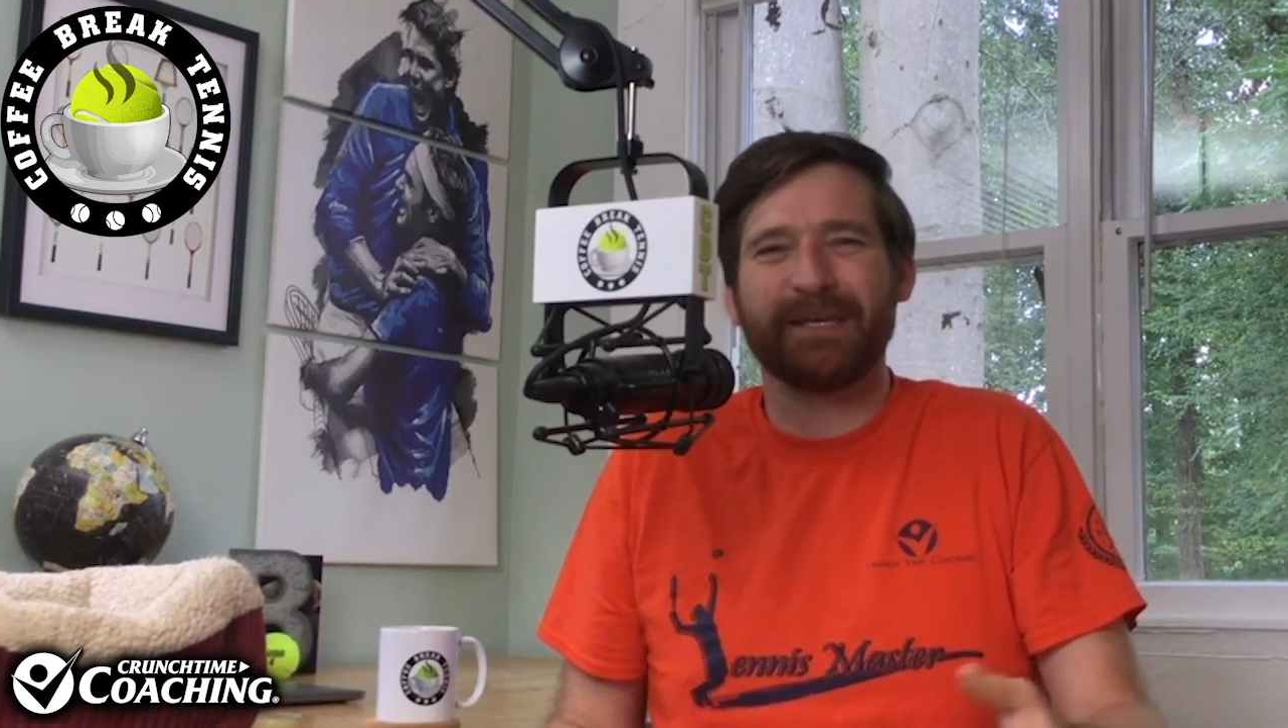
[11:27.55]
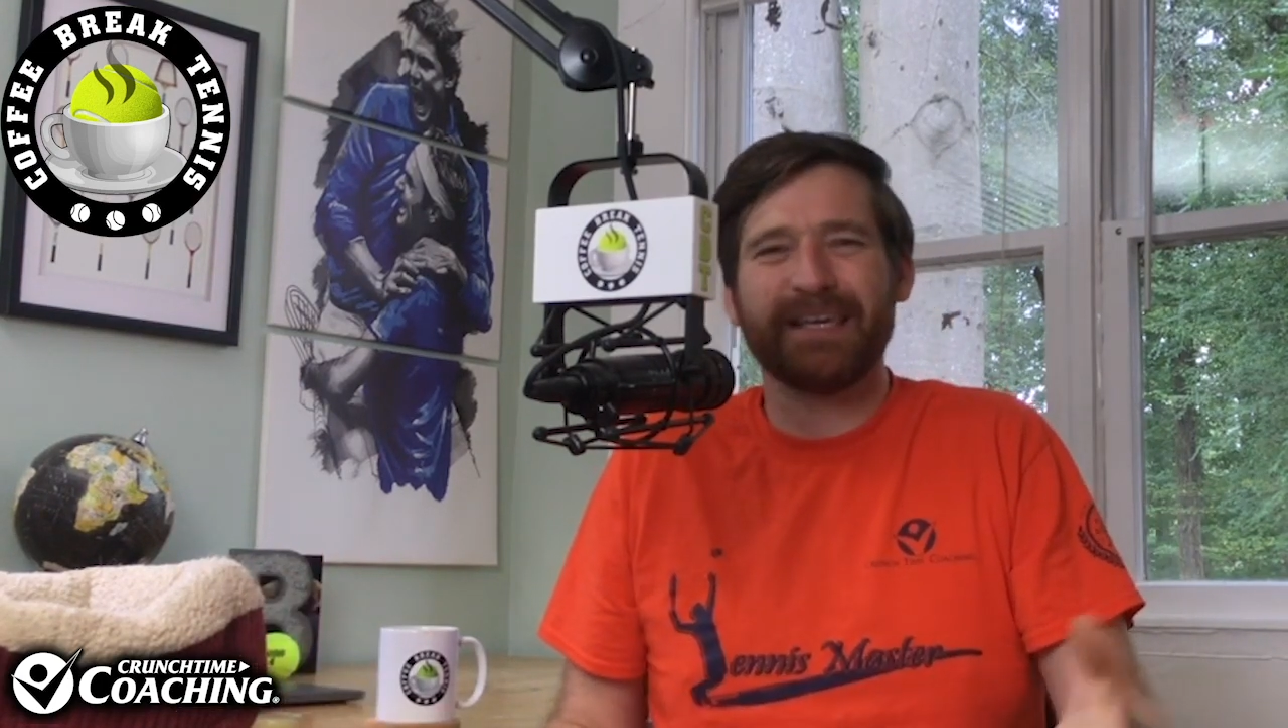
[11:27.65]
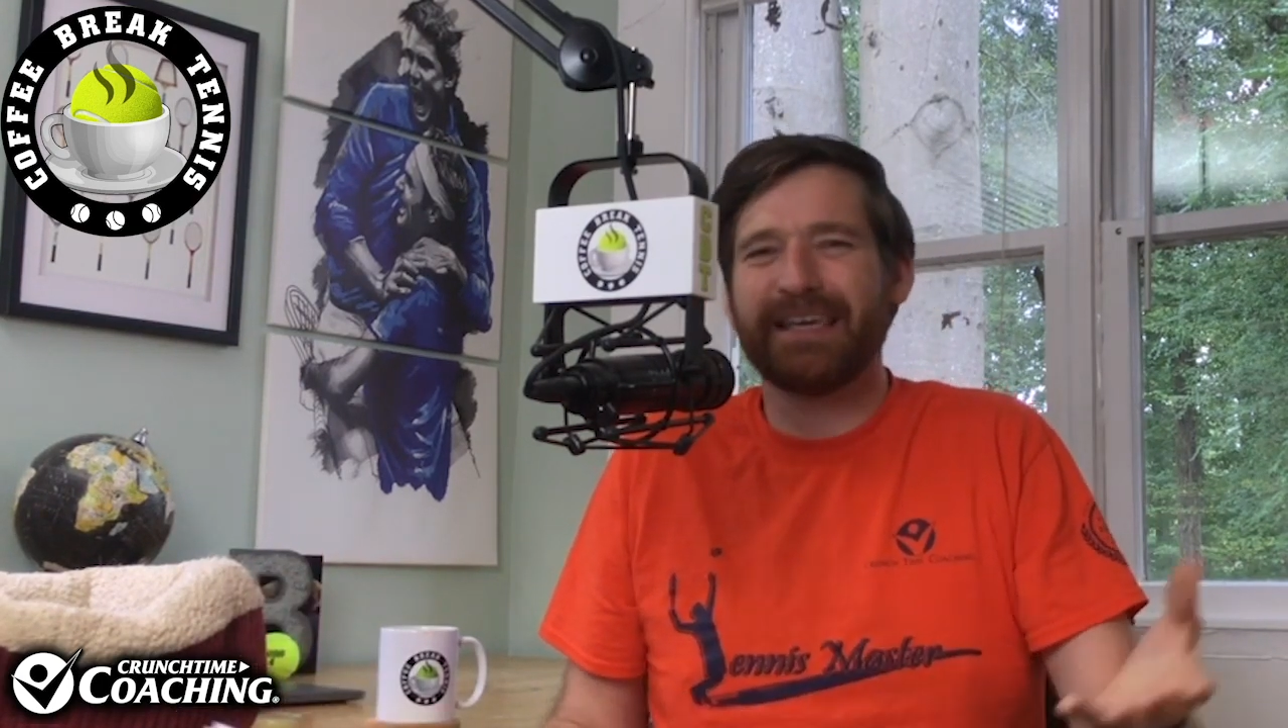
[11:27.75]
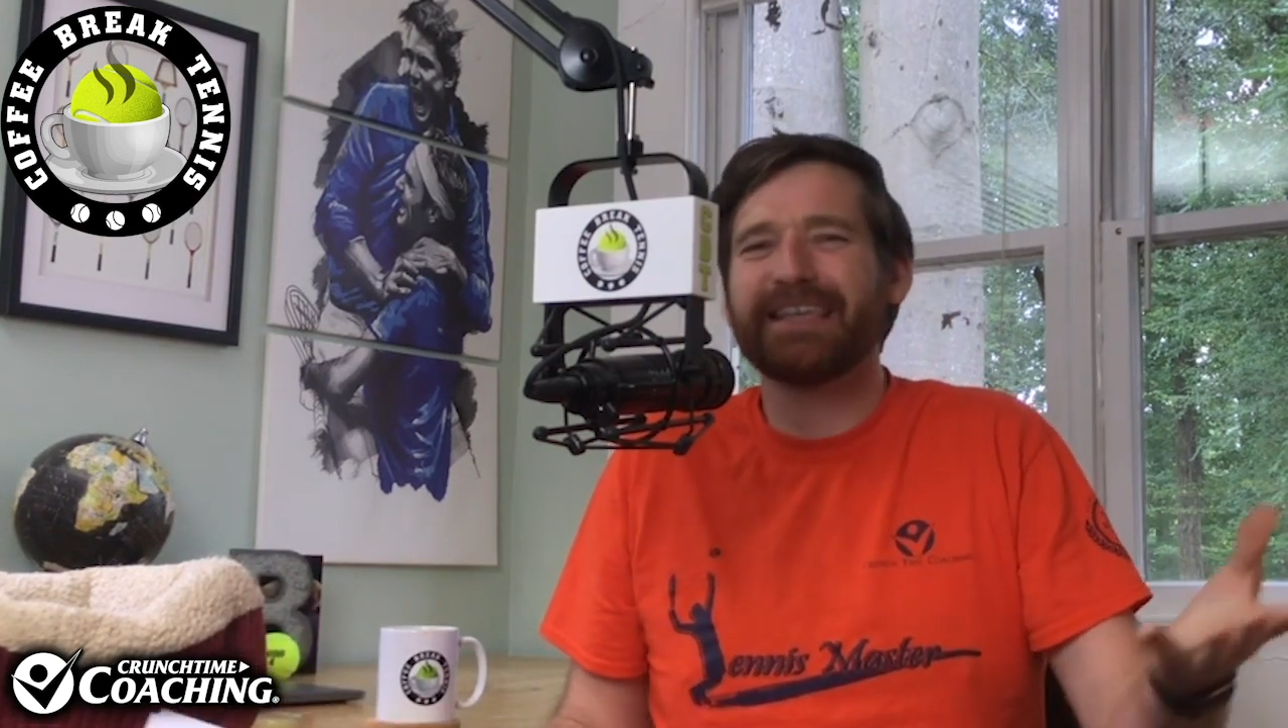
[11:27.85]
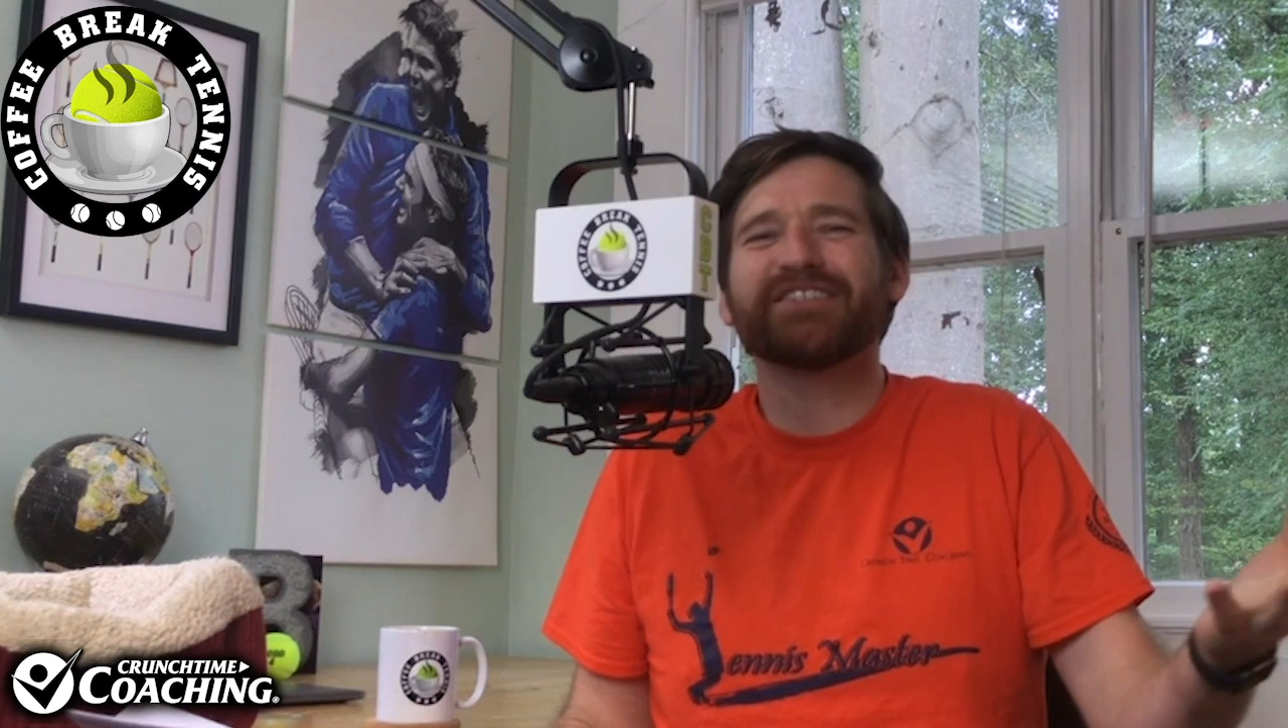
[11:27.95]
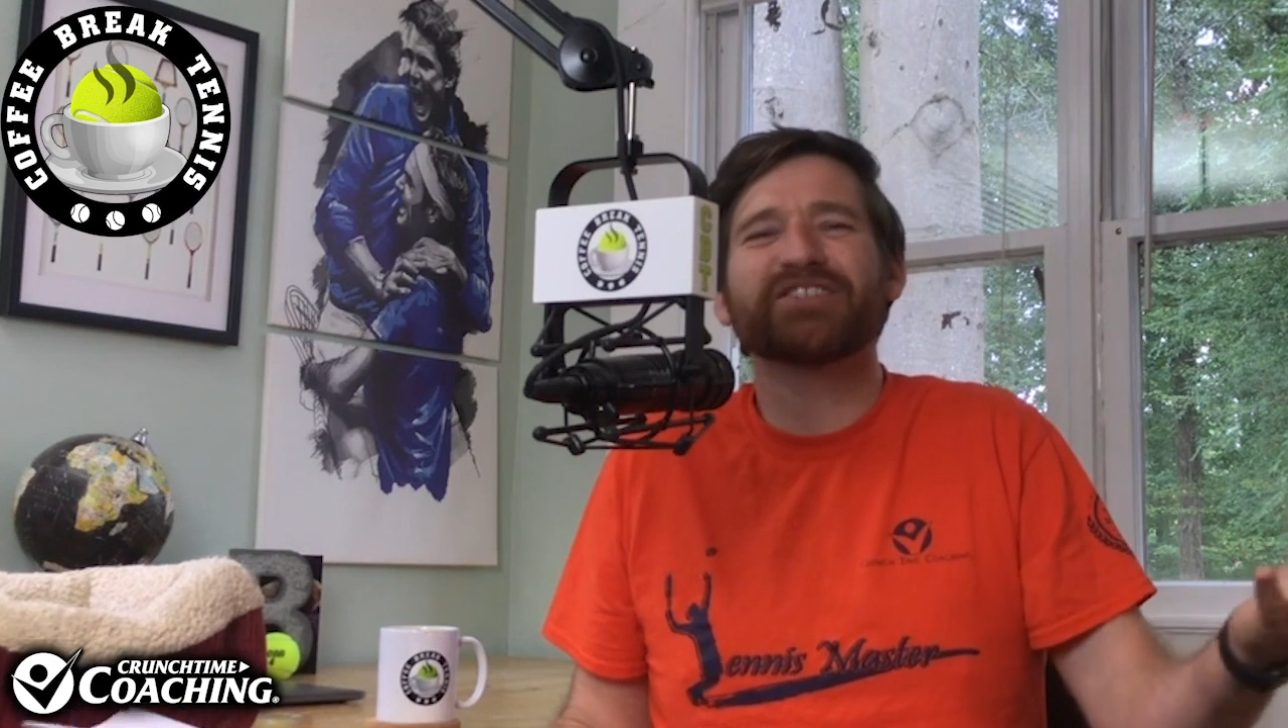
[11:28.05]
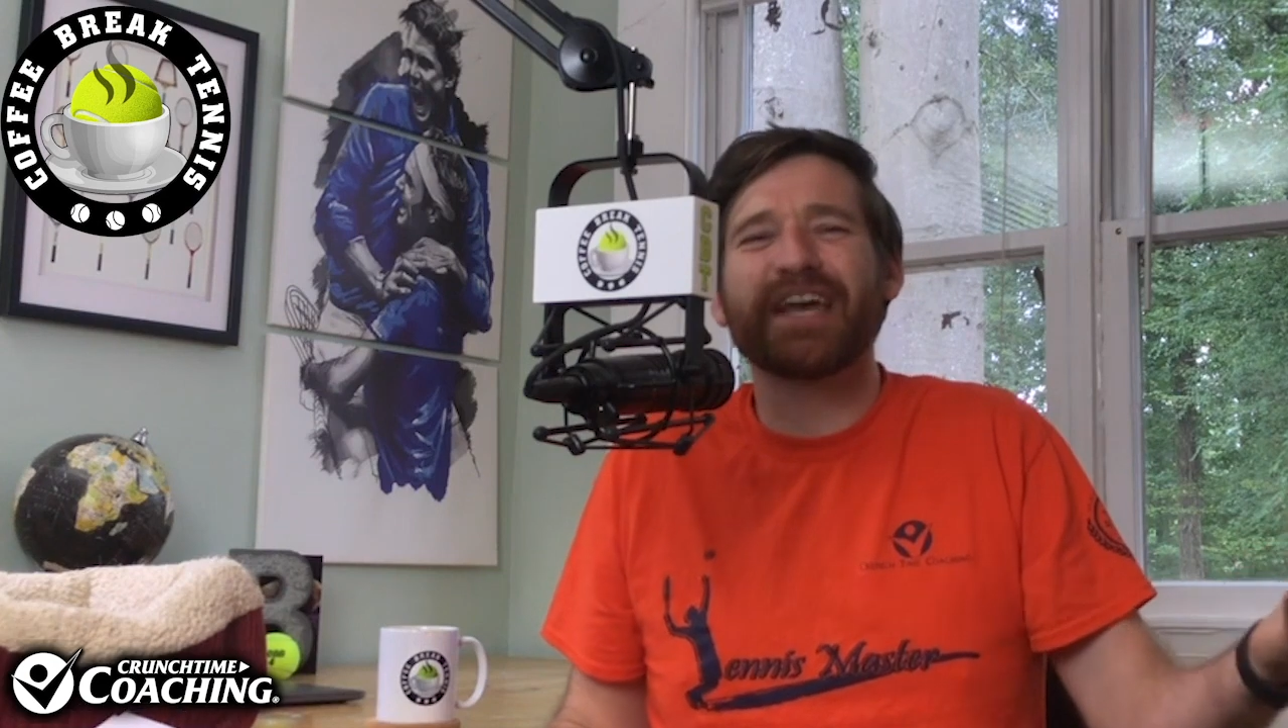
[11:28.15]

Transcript: He just